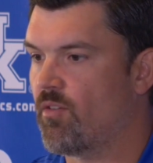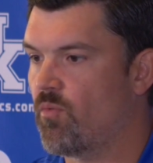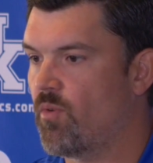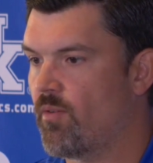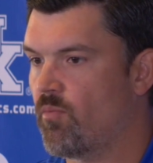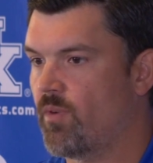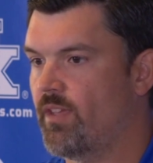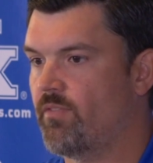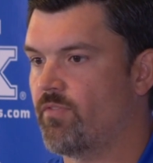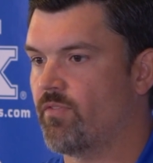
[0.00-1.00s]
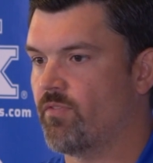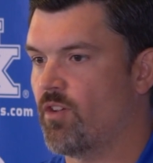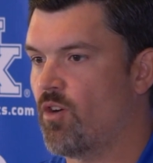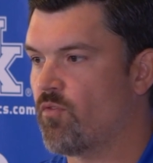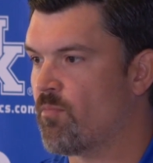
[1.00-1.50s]
and we've,
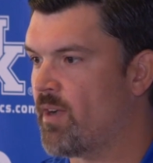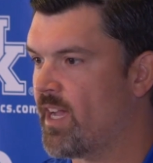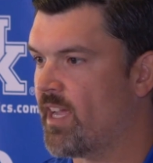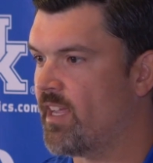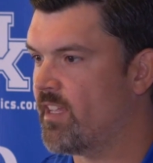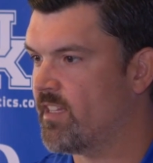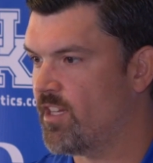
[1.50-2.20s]
over my,